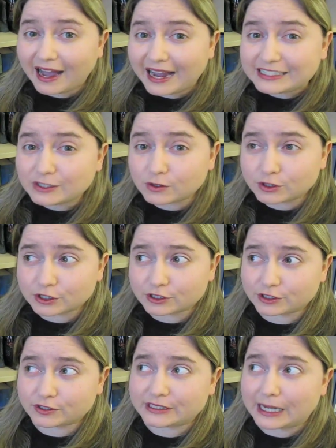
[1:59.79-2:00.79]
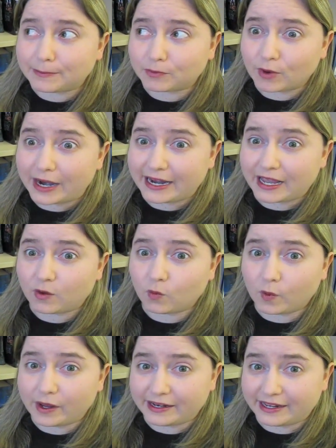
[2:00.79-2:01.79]
I told her to stop writing
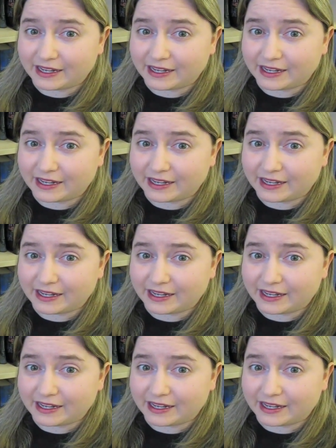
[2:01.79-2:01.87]
when